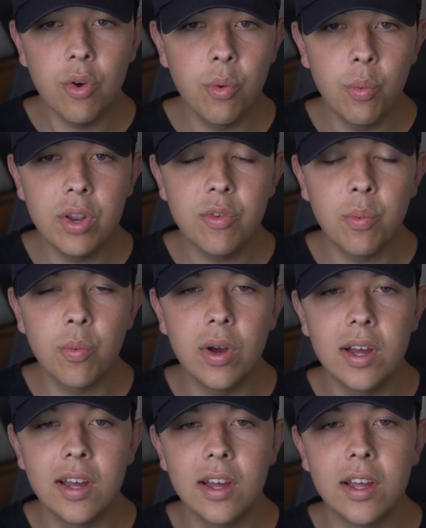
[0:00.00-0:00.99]
which
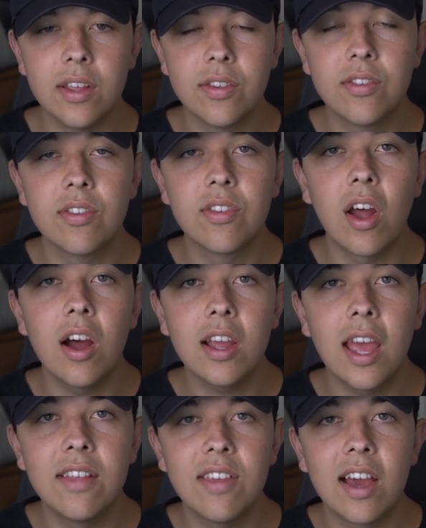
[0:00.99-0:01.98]

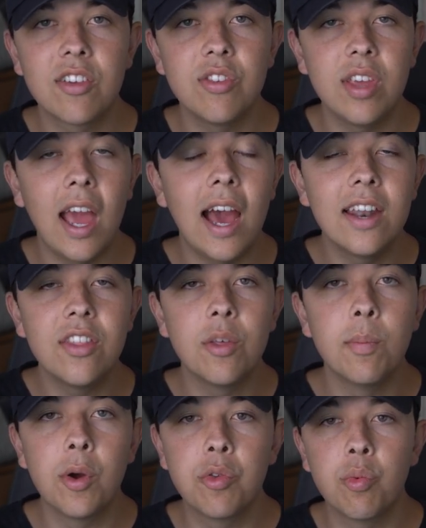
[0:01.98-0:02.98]
stock has actually added
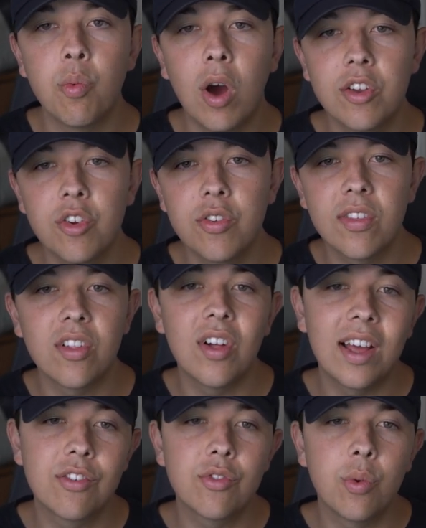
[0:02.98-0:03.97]
the most watchers in the
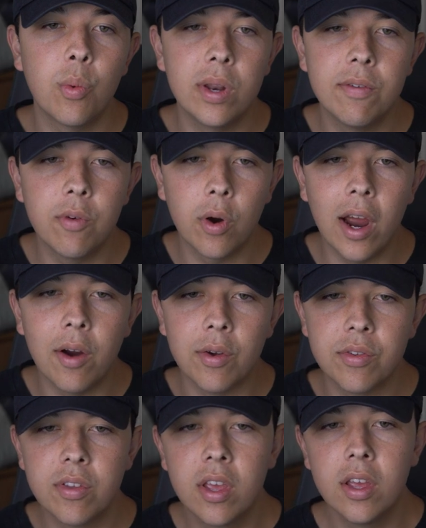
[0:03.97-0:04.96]
last 24
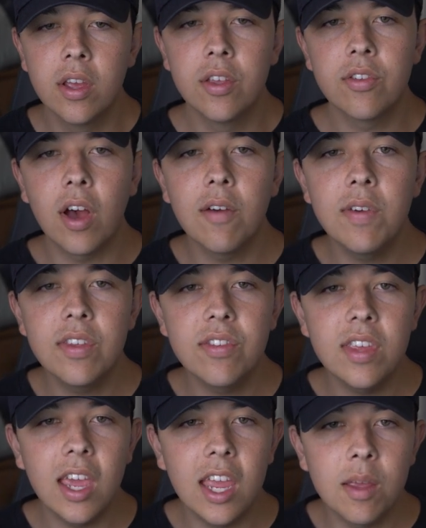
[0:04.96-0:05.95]
hours. So
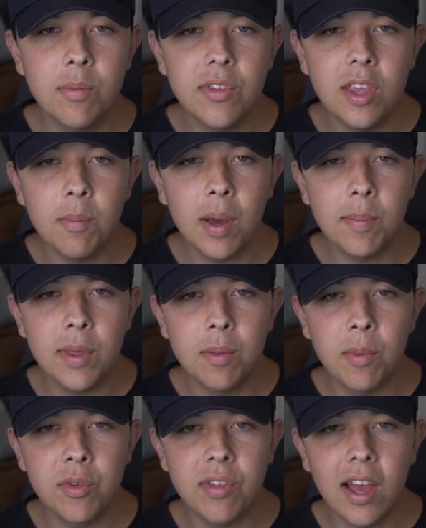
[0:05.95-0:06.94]
obviously AMC might be the
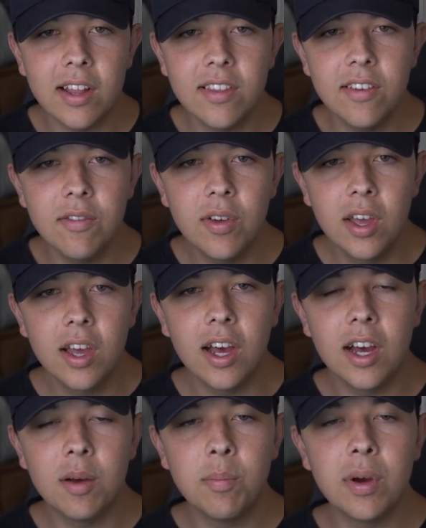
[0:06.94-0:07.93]
most active,
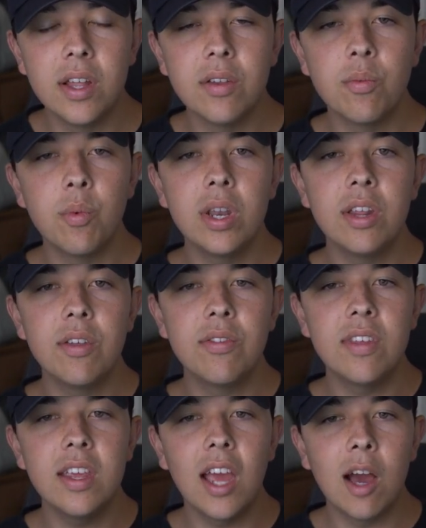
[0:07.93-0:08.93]
but when you
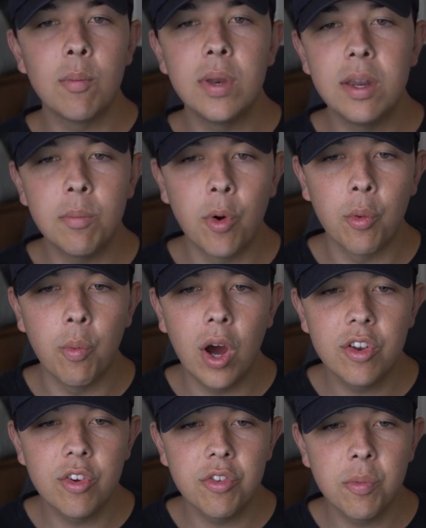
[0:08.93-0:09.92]
see how many more
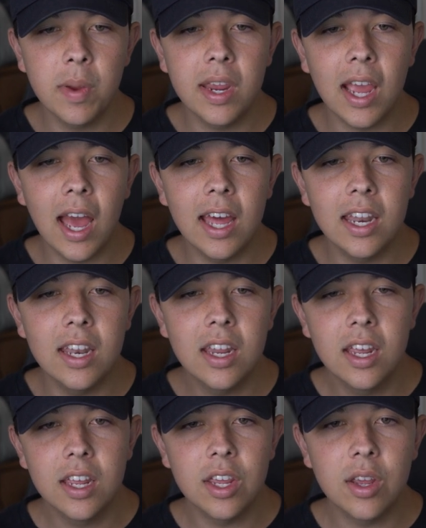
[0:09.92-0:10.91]
watchers are being added,
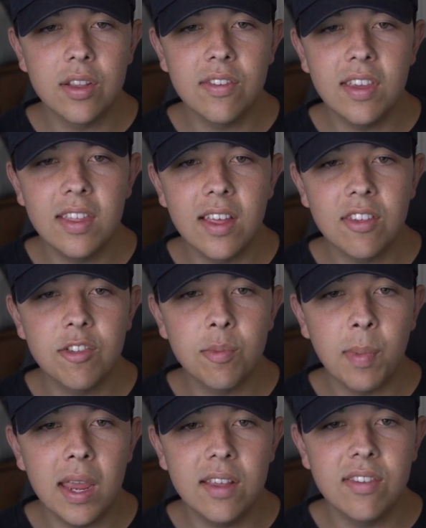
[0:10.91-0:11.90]
you can see that
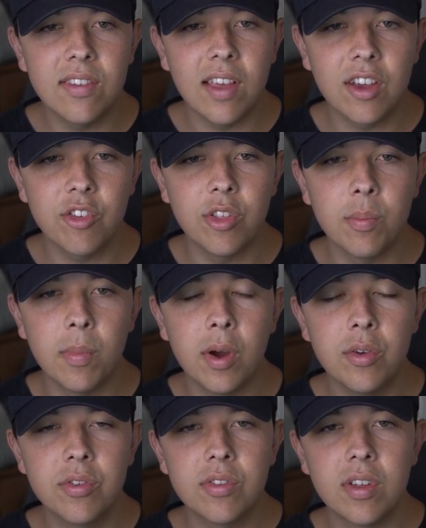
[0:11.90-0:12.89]
Space is actually the
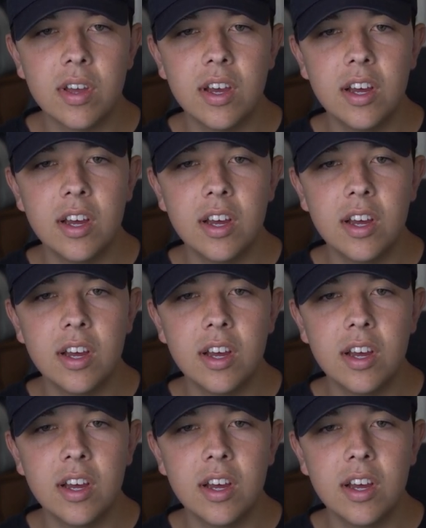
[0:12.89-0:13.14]
most